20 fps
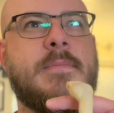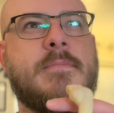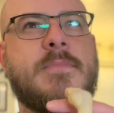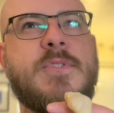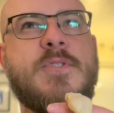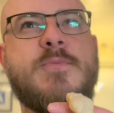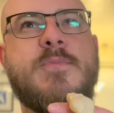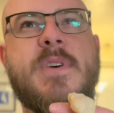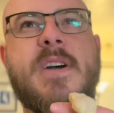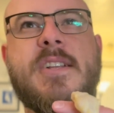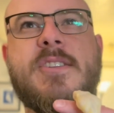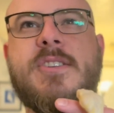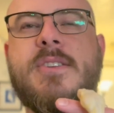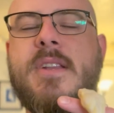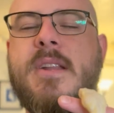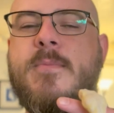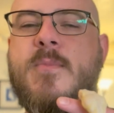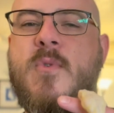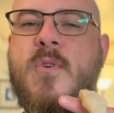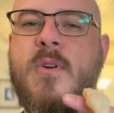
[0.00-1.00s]
do much
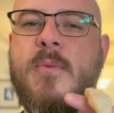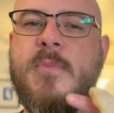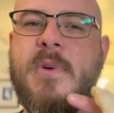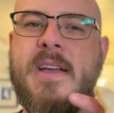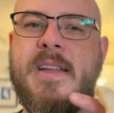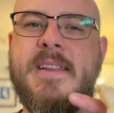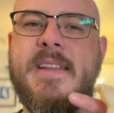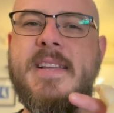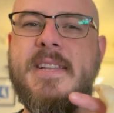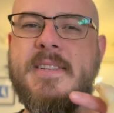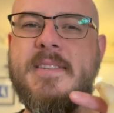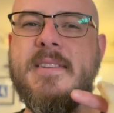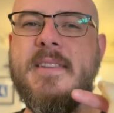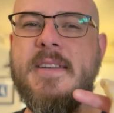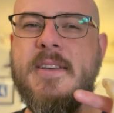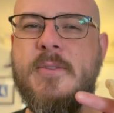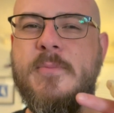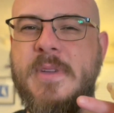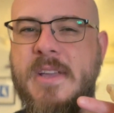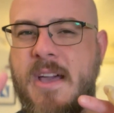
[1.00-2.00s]
anymore, but
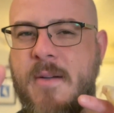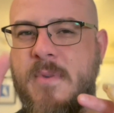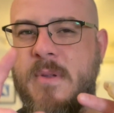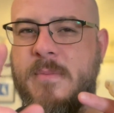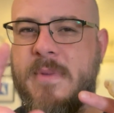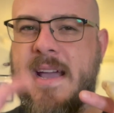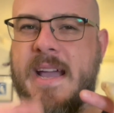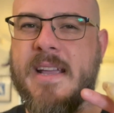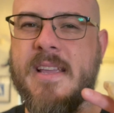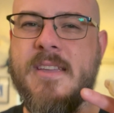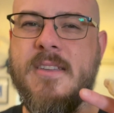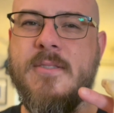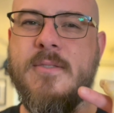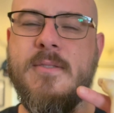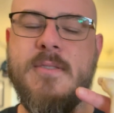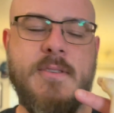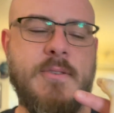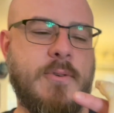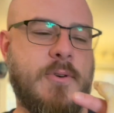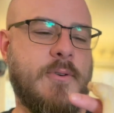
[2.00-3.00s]
he'll be coming back.
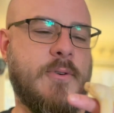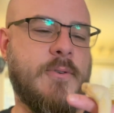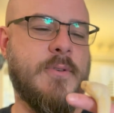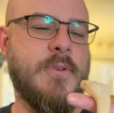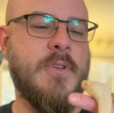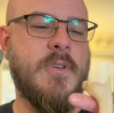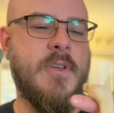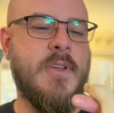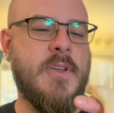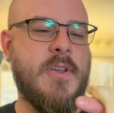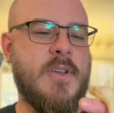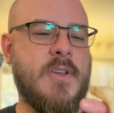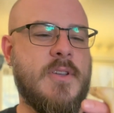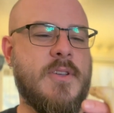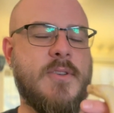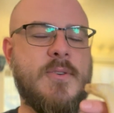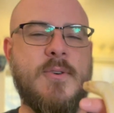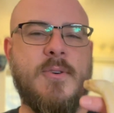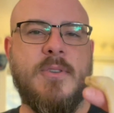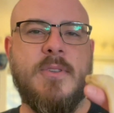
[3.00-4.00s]
You hold
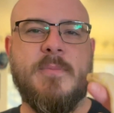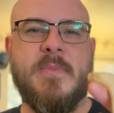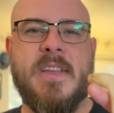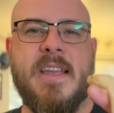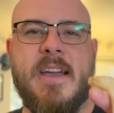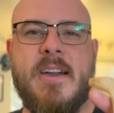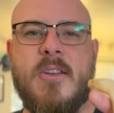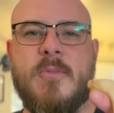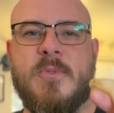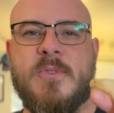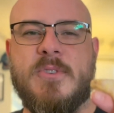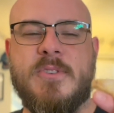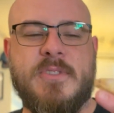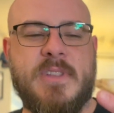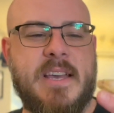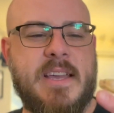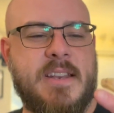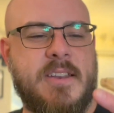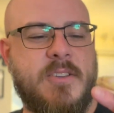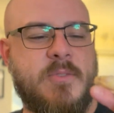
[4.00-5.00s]
him accountable, do
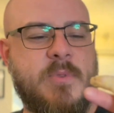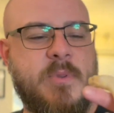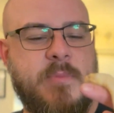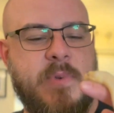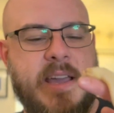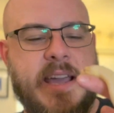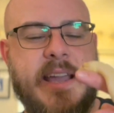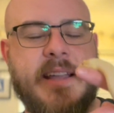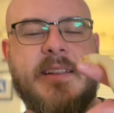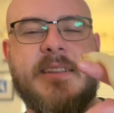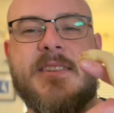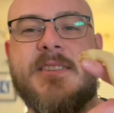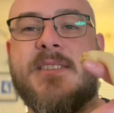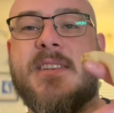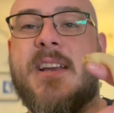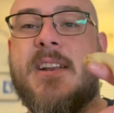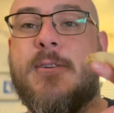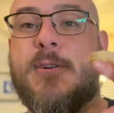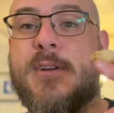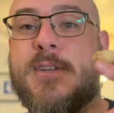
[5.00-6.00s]
that, and he'll be back.
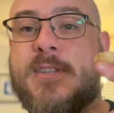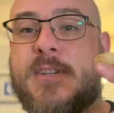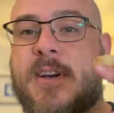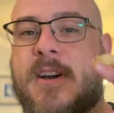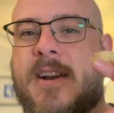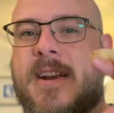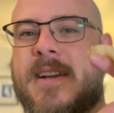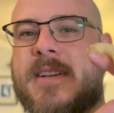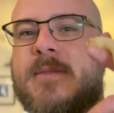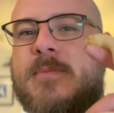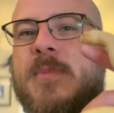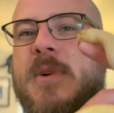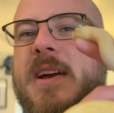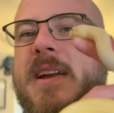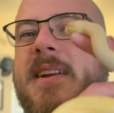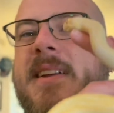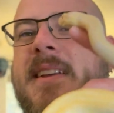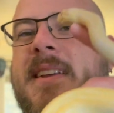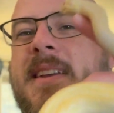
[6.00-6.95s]
Designer Exotics, but